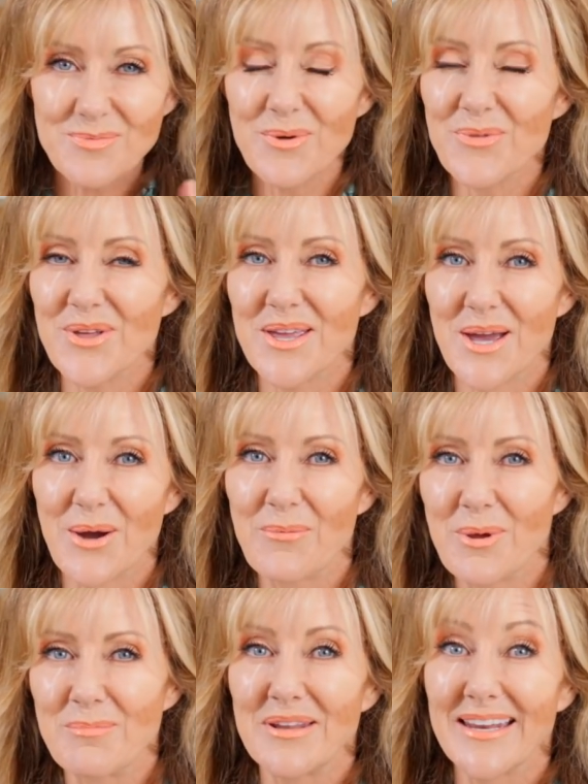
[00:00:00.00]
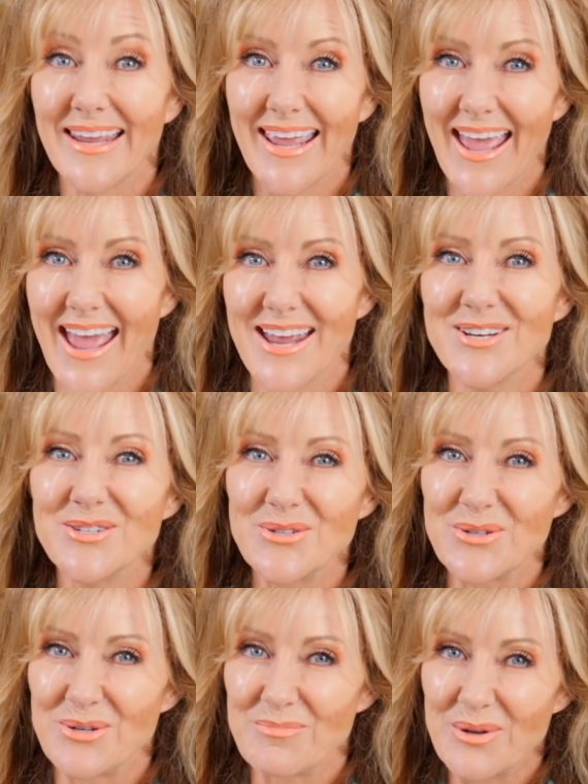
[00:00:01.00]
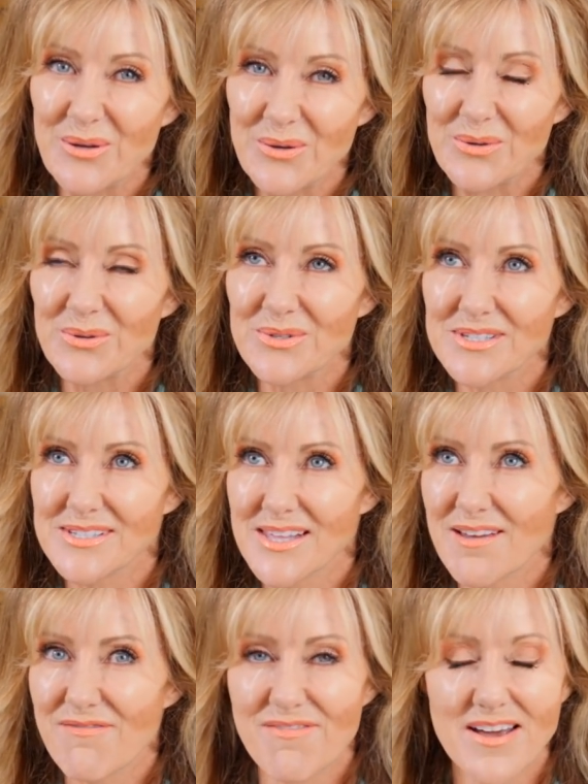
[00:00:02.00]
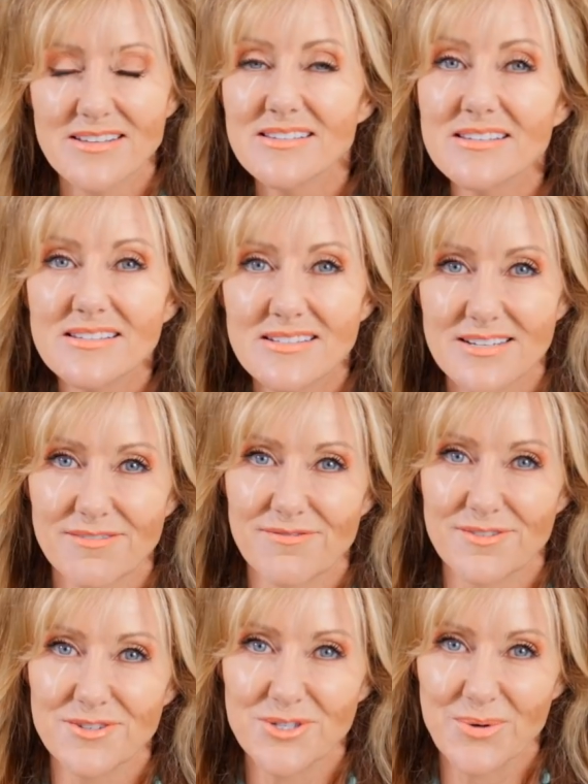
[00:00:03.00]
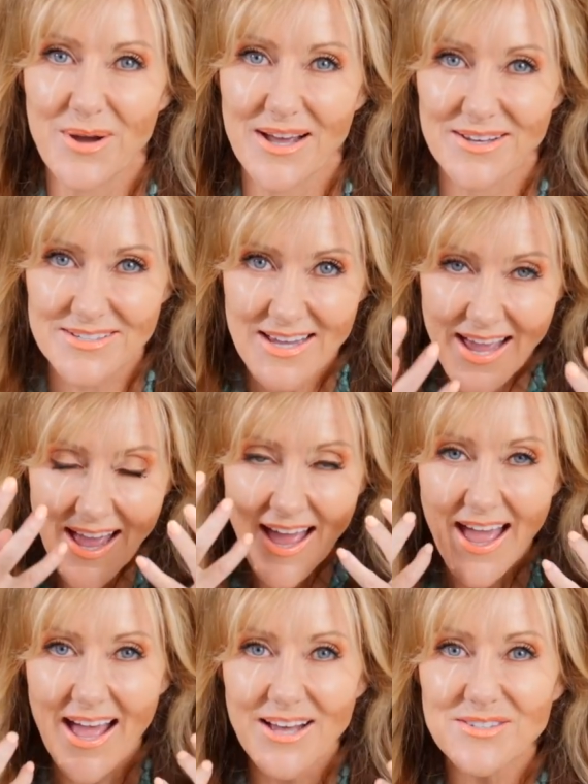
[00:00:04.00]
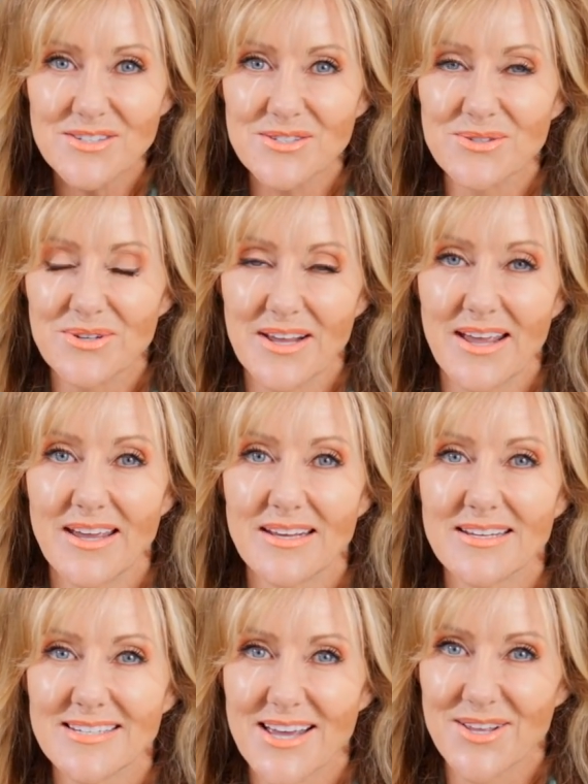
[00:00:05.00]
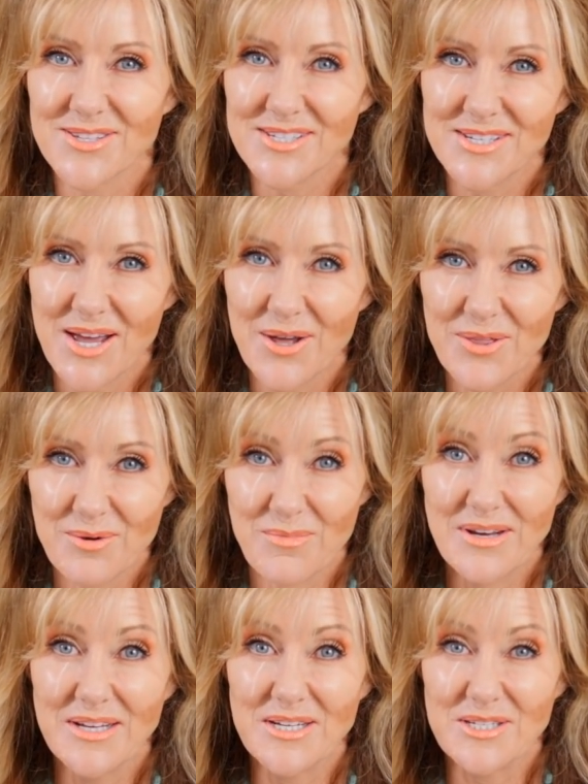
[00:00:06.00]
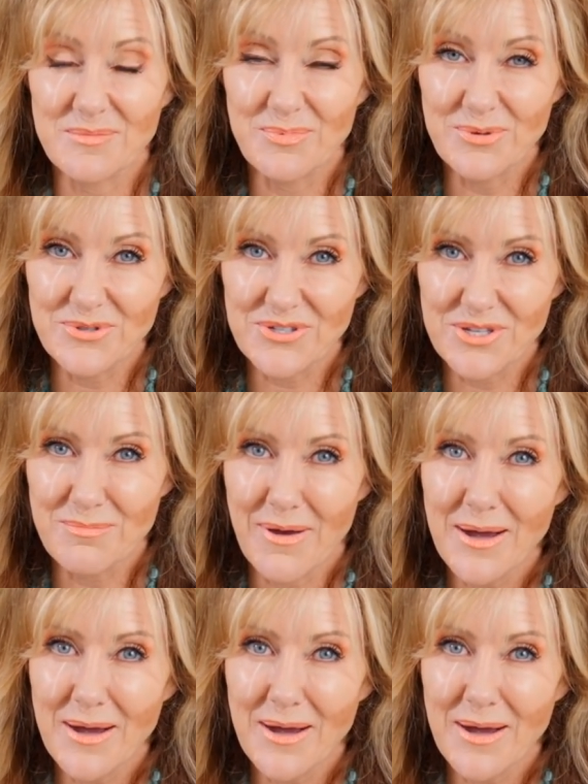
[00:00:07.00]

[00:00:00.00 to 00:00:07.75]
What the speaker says: what the young women can do, because their faces are different to ours. Ours are sort of heading down south and we need to push them